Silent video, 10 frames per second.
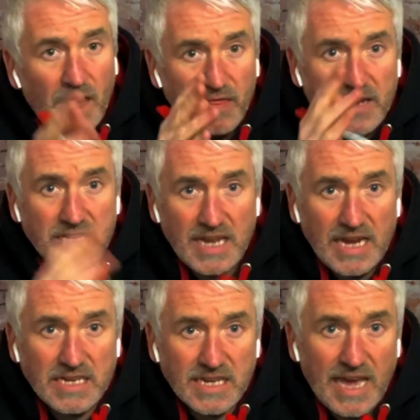and this
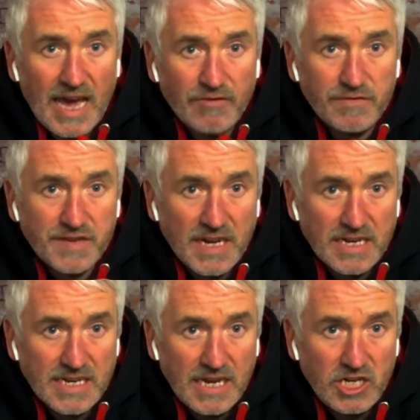takes care of
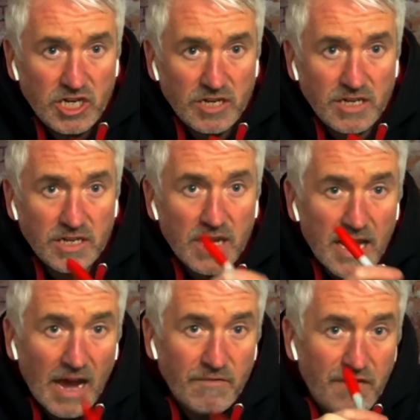sanitation,
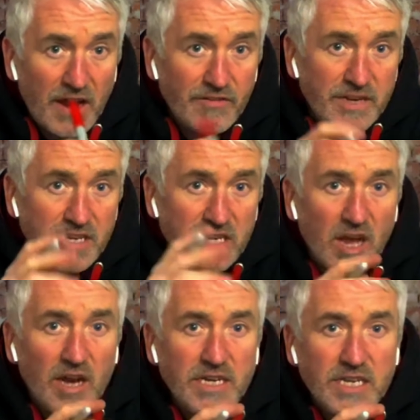and various
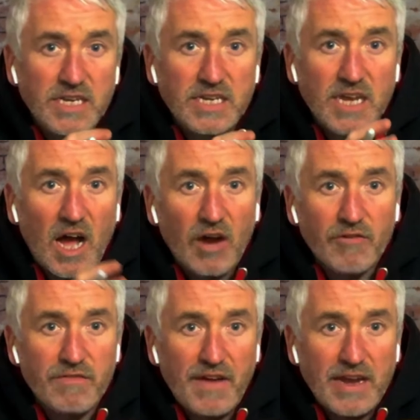sizes
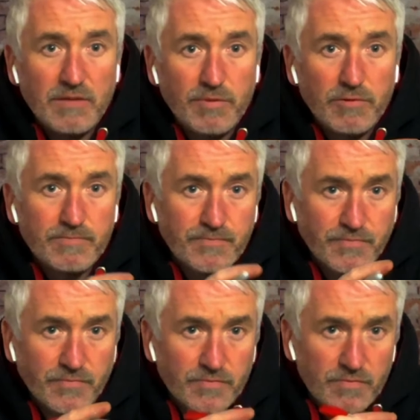are available.
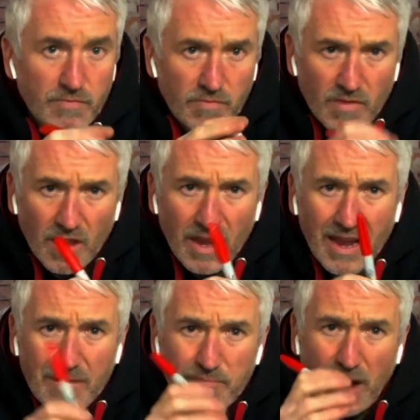
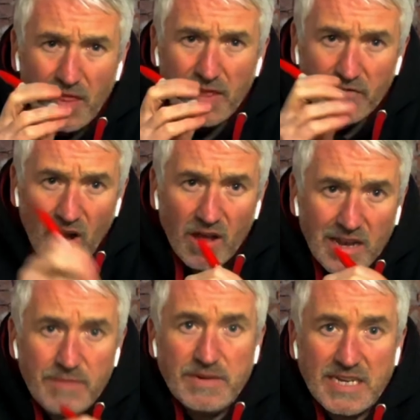But there are
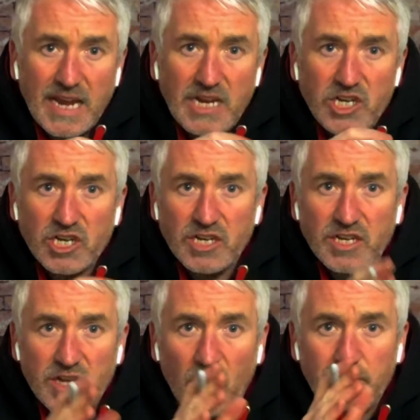
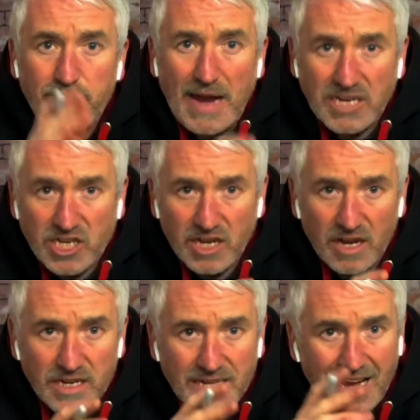limitations on batch
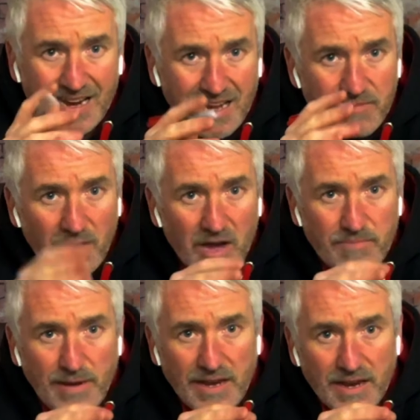size, and in my
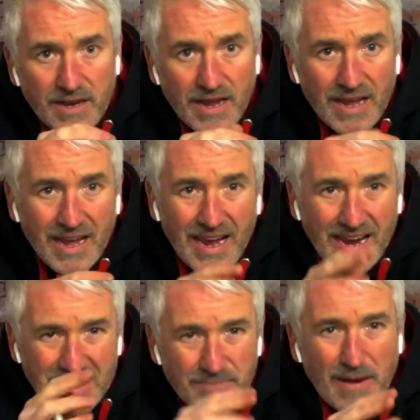opinion,
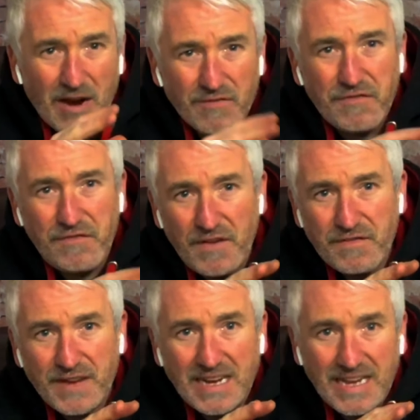it's about
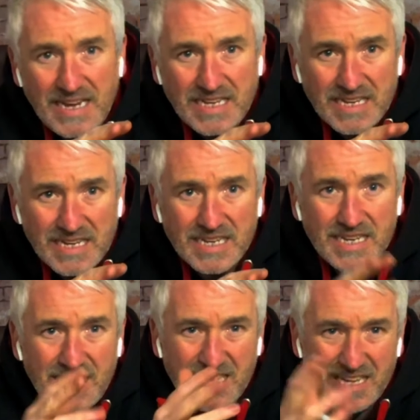50 litres
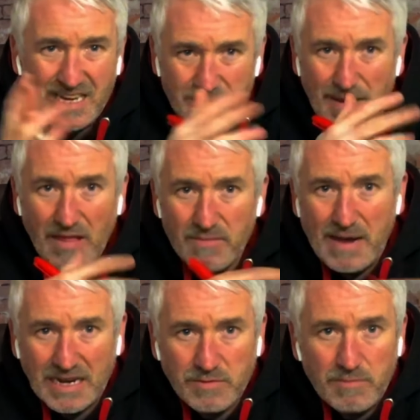is about the
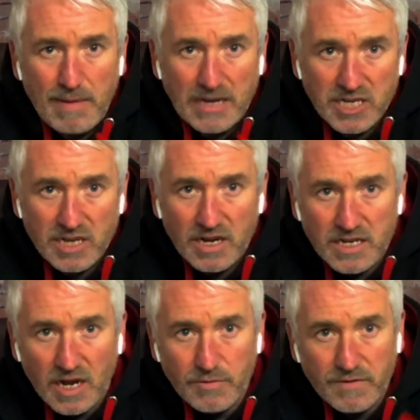maximum batch
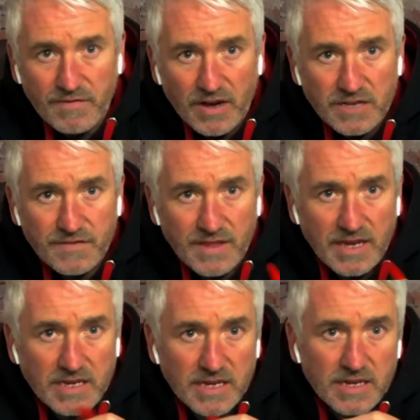size I would advise for these.